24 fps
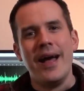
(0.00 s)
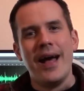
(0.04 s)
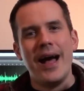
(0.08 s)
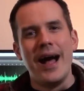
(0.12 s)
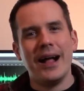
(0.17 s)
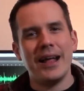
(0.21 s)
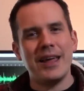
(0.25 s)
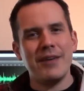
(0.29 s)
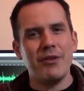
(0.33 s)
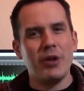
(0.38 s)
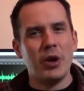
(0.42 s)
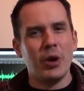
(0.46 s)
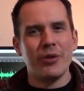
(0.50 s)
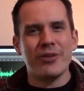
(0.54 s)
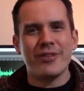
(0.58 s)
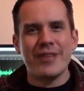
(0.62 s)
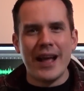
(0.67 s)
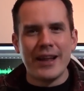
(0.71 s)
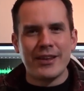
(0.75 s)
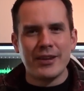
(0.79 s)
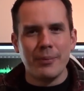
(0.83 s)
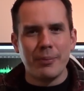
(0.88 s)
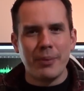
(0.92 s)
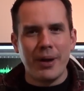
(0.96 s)
I'll give you a little
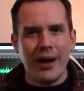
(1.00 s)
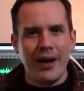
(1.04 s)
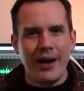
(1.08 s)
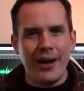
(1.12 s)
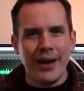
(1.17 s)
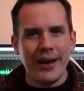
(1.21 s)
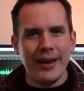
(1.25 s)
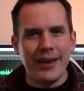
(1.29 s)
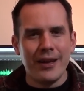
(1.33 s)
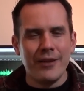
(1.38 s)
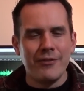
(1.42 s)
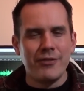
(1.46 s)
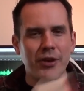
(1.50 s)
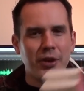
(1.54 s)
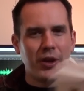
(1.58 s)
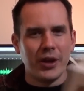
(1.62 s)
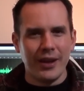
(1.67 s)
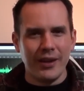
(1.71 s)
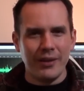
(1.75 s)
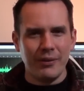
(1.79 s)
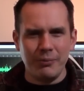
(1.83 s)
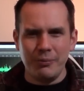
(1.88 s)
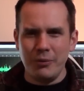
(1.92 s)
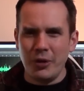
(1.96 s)
setup guide if you're
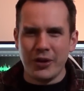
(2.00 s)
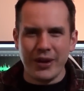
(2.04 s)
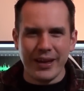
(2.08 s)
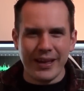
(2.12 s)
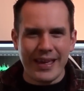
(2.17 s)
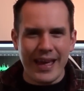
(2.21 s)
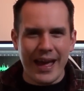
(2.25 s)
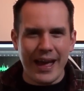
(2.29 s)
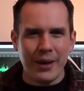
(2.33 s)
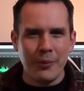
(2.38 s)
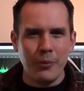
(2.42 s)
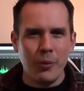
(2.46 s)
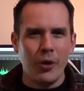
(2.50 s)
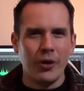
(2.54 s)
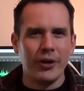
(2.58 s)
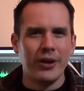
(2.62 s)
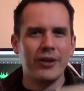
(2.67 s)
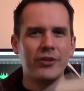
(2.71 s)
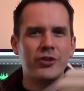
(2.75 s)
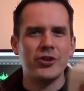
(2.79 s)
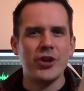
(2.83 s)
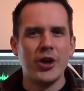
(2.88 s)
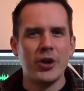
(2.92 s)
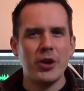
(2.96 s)
going to look at getting one
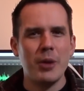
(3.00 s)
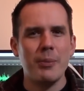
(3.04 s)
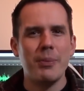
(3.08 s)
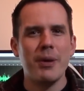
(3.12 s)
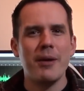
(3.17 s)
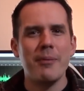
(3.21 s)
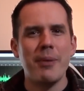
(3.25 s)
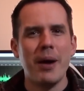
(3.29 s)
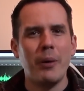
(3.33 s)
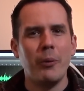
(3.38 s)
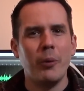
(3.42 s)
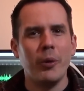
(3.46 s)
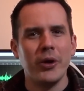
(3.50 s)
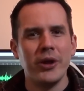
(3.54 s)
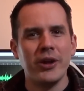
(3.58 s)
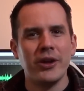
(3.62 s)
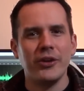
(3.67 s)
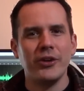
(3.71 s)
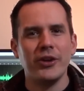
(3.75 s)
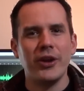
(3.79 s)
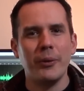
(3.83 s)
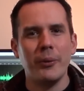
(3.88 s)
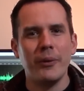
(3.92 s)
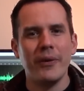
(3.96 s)
and show you a bit about what you
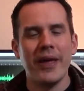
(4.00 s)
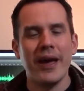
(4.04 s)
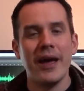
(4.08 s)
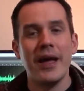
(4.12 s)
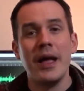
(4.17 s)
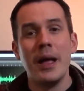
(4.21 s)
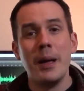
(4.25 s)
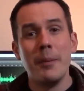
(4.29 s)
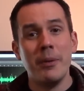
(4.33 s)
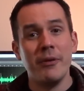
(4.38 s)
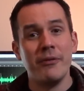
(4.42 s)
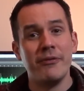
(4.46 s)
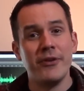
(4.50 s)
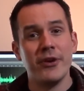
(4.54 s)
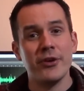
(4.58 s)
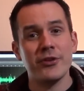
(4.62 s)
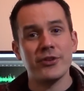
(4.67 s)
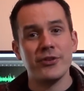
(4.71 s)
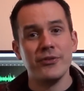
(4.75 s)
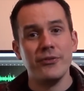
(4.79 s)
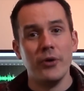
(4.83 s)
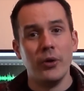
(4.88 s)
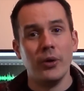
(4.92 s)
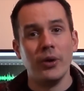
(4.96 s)
can do with it. But
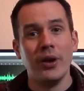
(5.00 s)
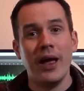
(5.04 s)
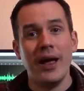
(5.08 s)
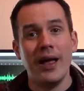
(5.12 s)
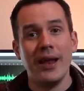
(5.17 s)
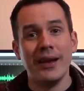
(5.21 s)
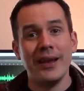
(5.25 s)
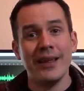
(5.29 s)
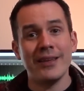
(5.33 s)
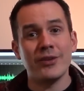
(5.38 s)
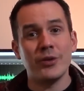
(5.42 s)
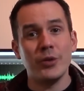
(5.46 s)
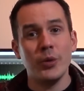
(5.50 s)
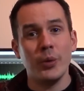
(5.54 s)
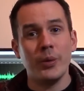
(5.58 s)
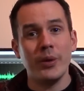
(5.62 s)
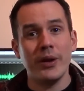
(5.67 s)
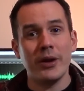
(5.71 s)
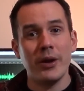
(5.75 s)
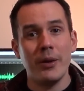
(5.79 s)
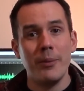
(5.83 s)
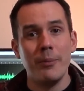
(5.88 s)
first of all, let's do a quick